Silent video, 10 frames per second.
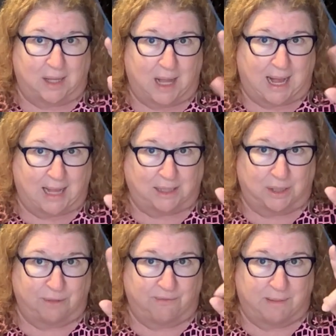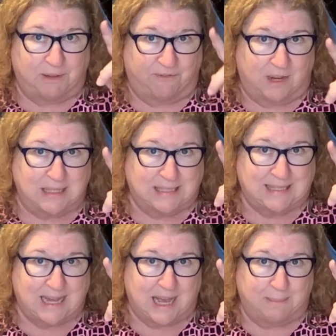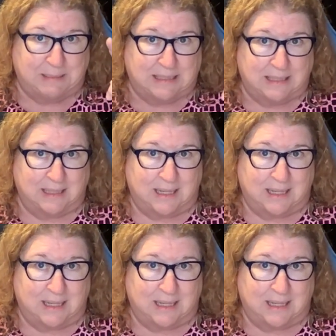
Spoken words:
holler from the front steps,